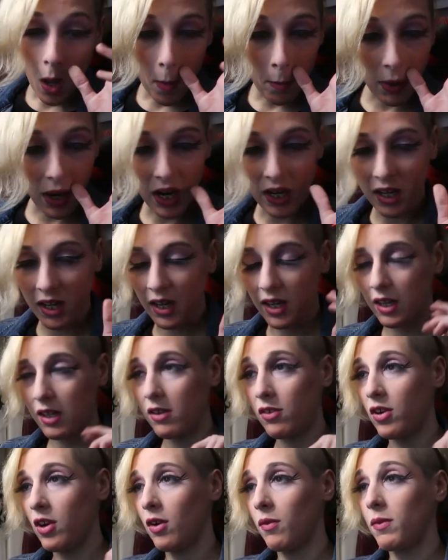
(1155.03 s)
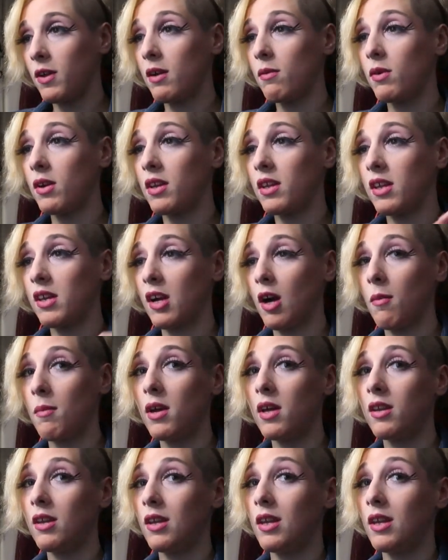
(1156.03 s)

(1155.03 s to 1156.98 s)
by, like, you know, they would come in